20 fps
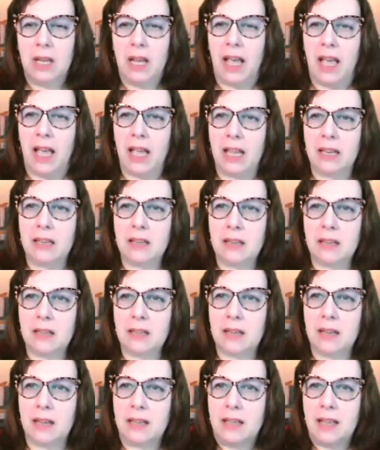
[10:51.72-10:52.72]
and
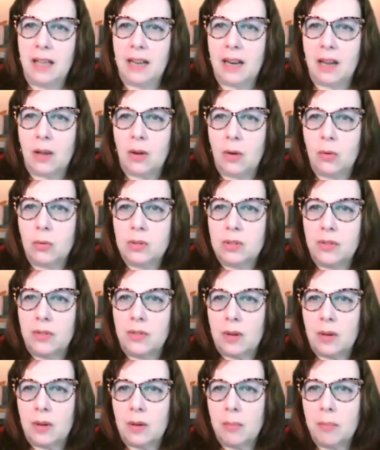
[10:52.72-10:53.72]
again, I go to
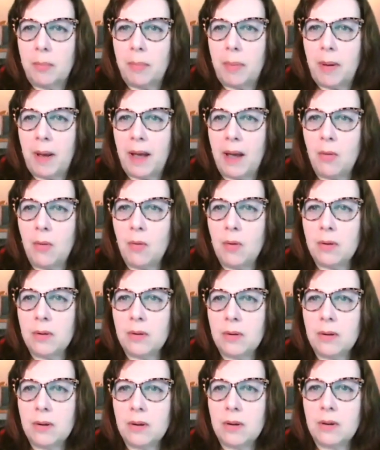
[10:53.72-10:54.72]
the power
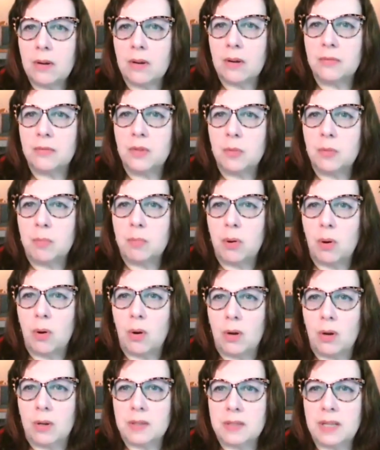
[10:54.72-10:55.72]
of the
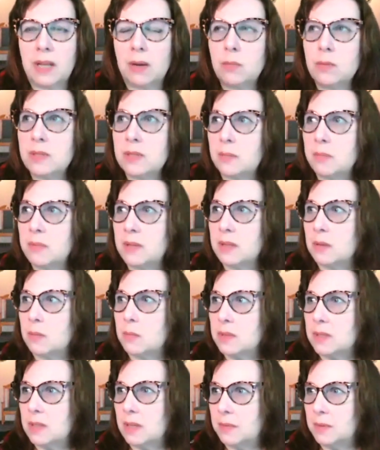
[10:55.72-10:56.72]
pause. That was something that
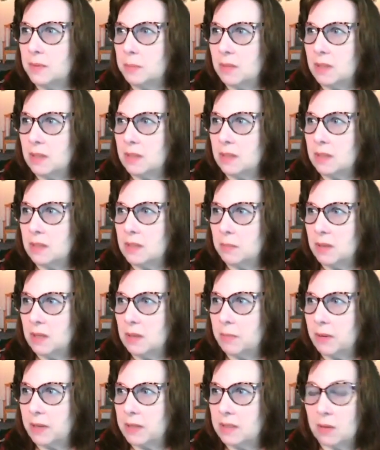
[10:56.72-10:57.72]
was given me to me
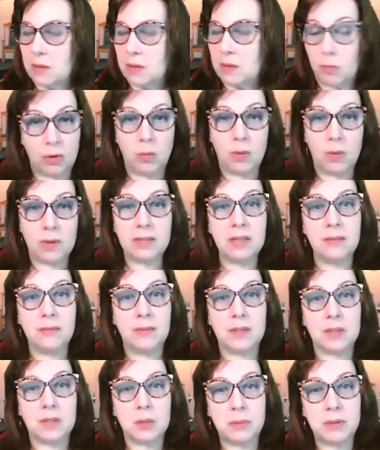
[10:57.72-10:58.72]
by someone who wasn't
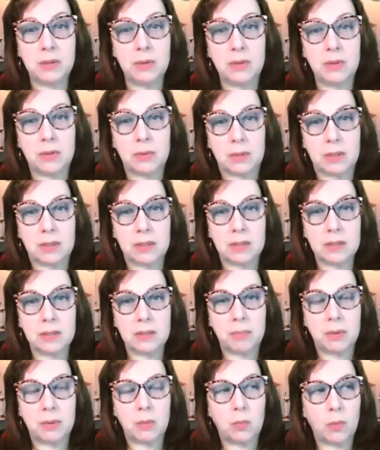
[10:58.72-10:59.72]
even a spiritualist.
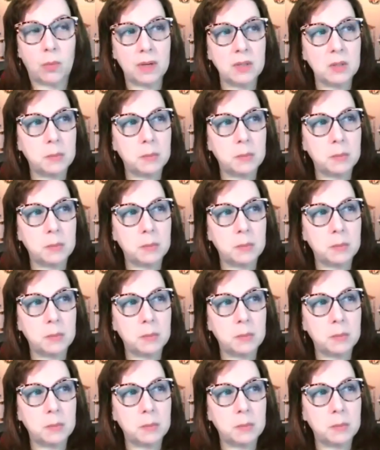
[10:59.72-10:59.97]
But what a